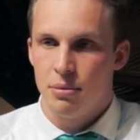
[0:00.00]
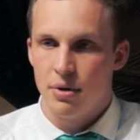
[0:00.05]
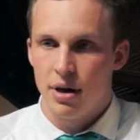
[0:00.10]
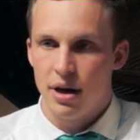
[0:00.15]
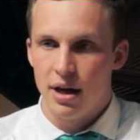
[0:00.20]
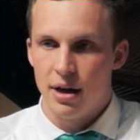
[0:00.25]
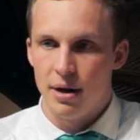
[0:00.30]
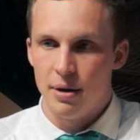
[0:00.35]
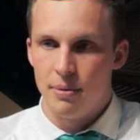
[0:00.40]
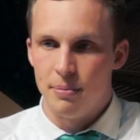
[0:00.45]

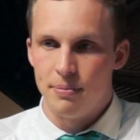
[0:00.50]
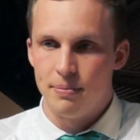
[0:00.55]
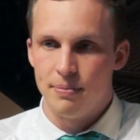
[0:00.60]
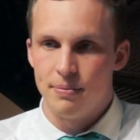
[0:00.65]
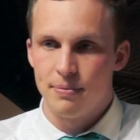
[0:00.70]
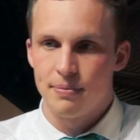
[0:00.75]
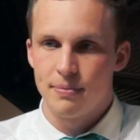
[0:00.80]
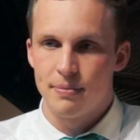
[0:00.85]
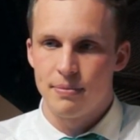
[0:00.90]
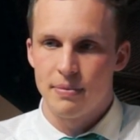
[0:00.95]
um,
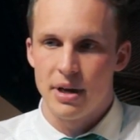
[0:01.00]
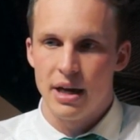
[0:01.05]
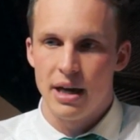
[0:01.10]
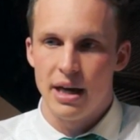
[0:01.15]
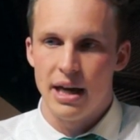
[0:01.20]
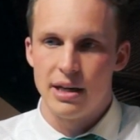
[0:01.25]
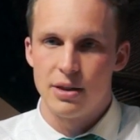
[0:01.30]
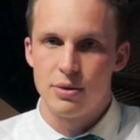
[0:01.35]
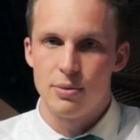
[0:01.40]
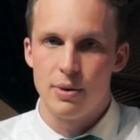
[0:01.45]

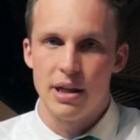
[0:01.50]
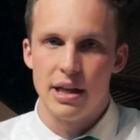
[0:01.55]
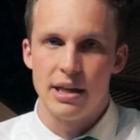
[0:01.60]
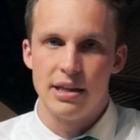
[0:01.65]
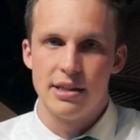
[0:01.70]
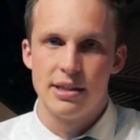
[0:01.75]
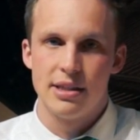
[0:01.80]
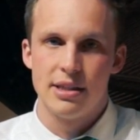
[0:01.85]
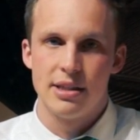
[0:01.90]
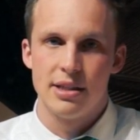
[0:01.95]
as well
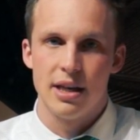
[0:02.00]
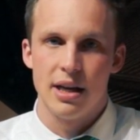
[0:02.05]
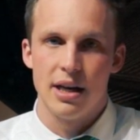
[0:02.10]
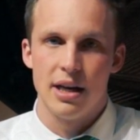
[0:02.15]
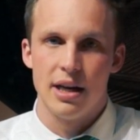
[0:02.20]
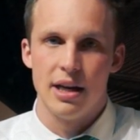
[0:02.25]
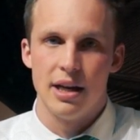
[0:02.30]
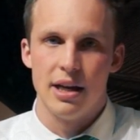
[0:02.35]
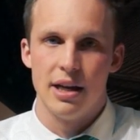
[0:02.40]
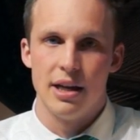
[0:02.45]
as
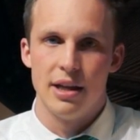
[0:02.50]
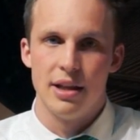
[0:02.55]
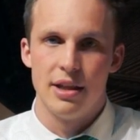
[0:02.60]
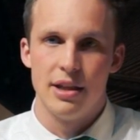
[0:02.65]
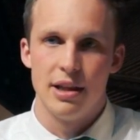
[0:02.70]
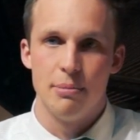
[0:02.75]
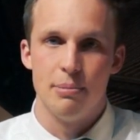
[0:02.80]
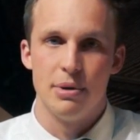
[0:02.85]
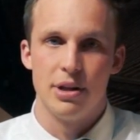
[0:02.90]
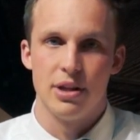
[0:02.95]
uh,
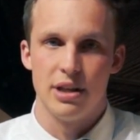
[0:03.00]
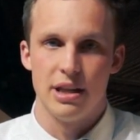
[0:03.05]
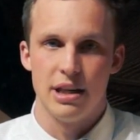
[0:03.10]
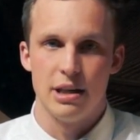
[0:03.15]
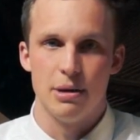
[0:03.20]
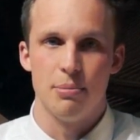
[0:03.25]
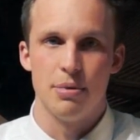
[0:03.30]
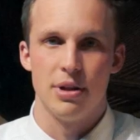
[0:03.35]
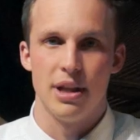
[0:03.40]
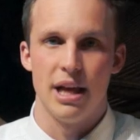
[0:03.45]
the
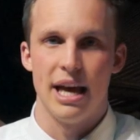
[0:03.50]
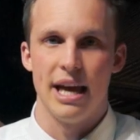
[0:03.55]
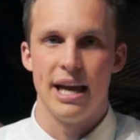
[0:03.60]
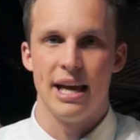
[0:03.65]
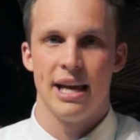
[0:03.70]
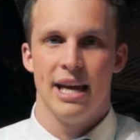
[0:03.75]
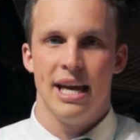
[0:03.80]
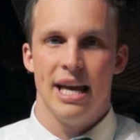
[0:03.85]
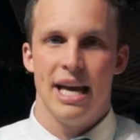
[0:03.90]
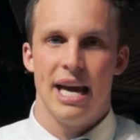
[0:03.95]
ability to play.
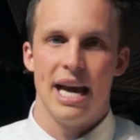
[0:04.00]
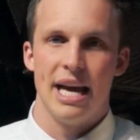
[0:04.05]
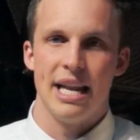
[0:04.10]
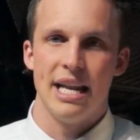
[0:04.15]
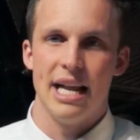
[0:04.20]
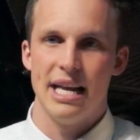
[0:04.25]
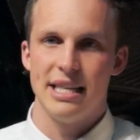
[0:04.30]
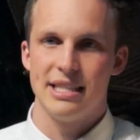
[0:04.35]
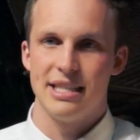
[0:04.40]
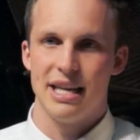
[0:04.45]

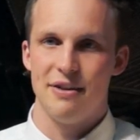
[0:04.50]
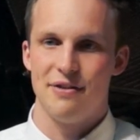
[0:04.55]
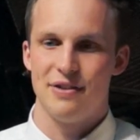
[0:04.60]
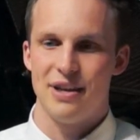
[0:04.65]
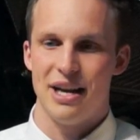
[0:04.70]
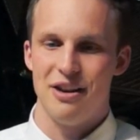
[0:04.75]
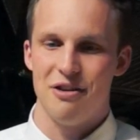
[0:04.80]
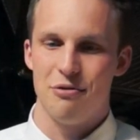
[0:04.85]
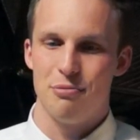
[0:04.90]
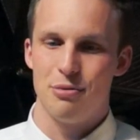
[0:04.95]
And as I've
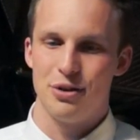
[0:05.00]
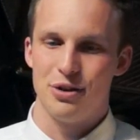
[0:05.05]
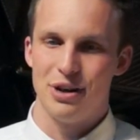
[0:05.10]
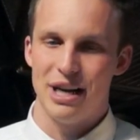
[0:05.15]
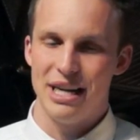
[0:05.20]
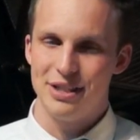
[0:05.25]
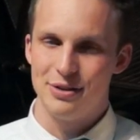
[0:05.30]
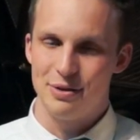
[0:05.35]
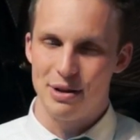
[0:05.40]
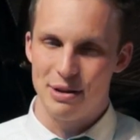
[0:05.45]
kind of
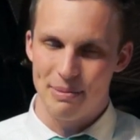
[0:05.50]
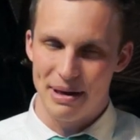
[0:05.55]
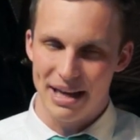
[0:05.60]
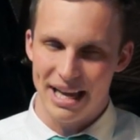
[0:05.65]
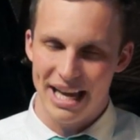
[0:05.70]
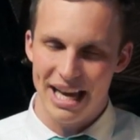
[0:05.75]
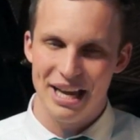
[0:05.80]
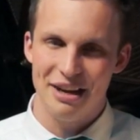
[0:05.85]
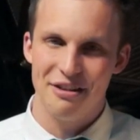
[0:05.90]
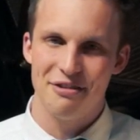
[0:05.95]
progressed with my
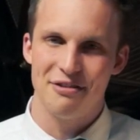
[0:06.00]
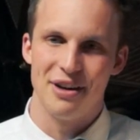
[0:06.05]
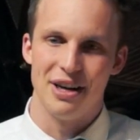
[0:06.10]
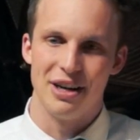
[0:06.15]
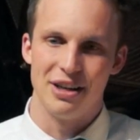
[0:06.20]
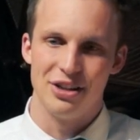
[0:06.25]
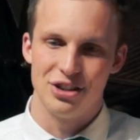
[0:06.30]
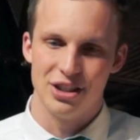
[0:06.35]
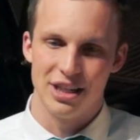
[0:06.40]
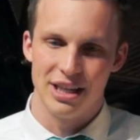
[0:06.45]
hand
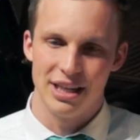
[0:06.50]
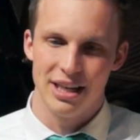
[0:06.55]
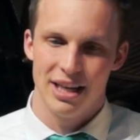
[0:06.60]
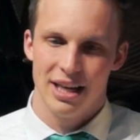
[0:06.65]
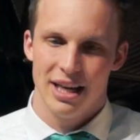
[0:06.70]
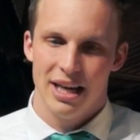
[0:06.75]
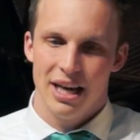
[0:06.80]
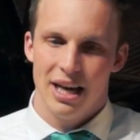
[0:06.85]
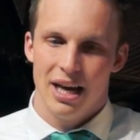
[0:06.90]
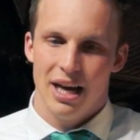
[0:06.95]
function,
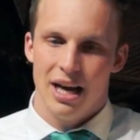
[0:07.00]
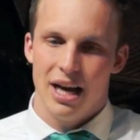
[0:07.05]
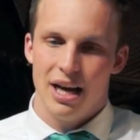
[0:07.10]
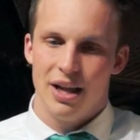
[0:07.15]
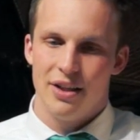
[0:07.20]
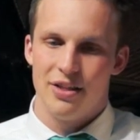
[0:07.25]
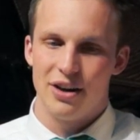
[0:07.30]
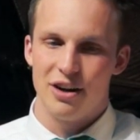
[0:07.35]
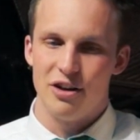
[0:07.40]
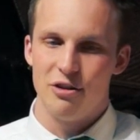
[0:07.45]

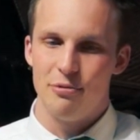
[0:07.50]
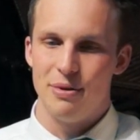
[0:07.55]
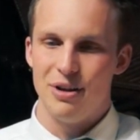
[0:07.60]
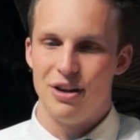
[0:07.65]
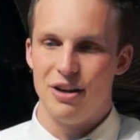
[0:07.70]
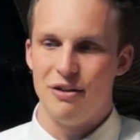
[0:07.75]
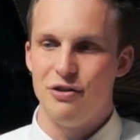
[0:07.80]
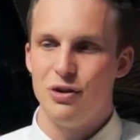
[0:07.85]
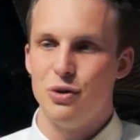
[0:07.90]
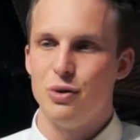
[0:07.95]
there have
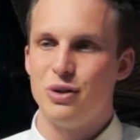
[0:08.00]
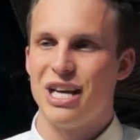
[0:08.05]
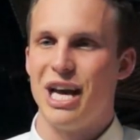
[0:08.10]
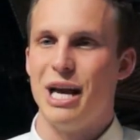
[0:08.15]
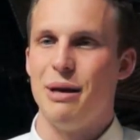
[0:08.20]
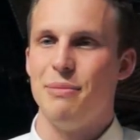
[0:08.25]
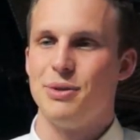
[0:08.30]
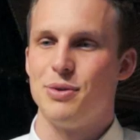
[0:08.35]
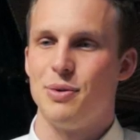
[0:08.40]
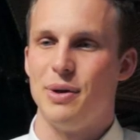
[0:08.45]
been a few
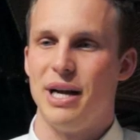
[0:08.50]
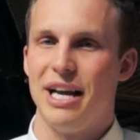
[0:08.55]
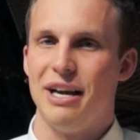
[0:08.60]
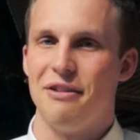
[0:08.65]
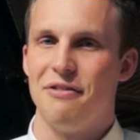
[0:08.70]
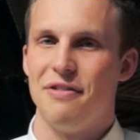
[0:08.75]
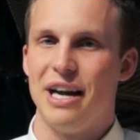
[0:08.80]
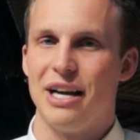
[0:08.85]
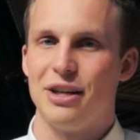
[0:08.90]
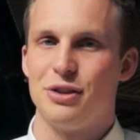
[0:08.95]
times where I
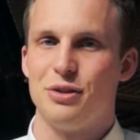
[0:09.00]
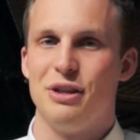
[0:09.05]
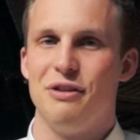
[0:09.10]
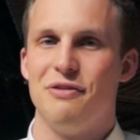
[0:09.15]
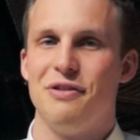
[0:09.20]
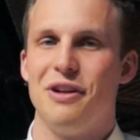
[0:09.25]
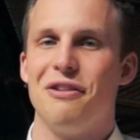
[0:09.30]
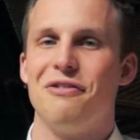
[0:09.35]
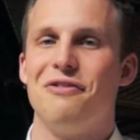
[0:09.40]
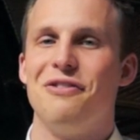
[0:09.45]
have actually felt